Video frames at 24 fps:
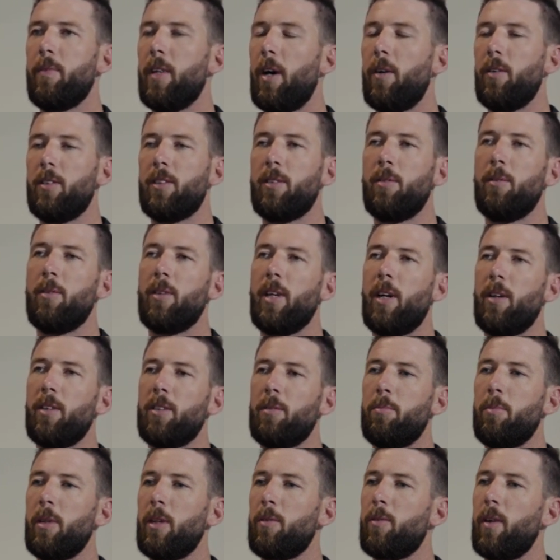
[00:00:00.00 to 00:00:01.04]
That was
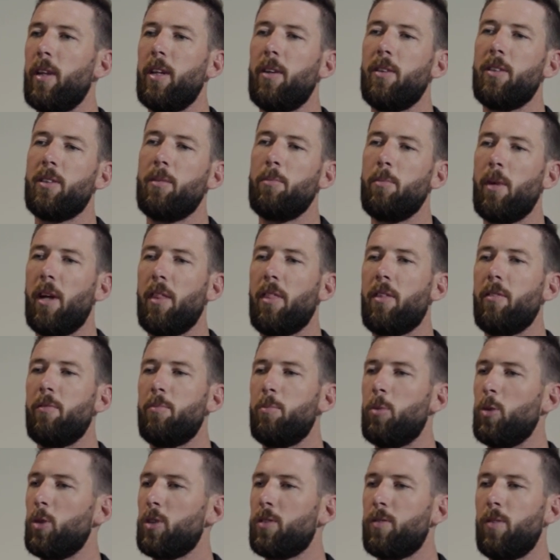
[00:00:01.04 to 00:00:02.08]
a big one. That was a month of
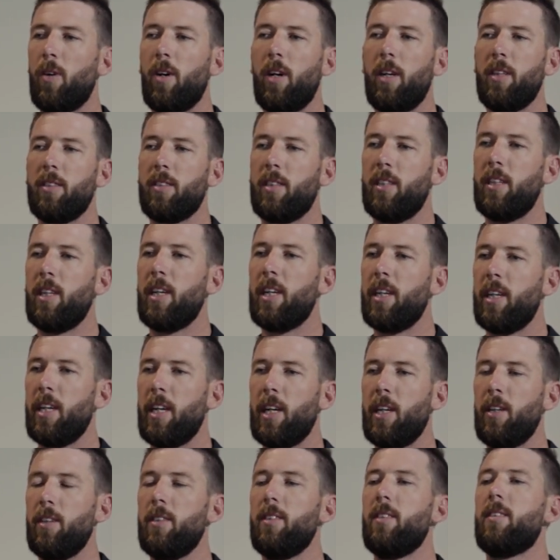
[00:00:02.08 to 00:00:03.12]
bushfires and
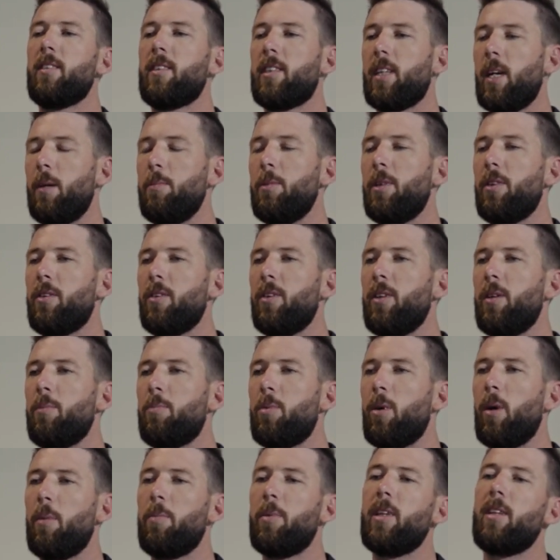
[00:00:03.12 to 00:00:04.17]
hell coming through the
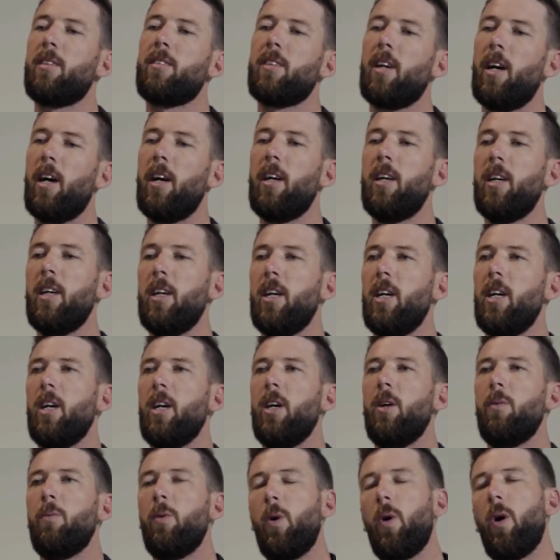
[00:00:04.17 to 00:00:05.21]
property, so
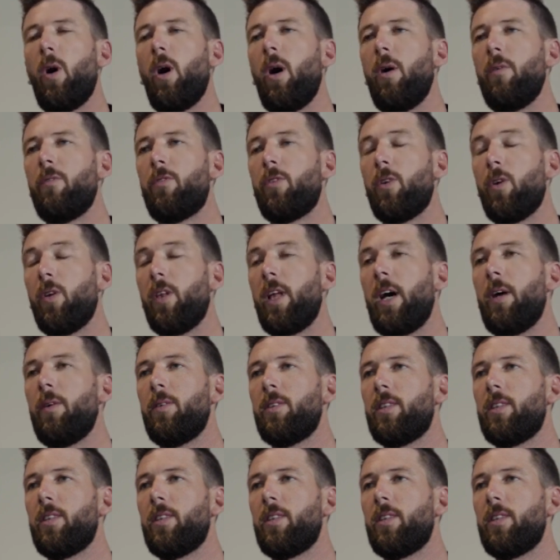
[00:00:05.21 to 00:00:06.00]
we were home for all that.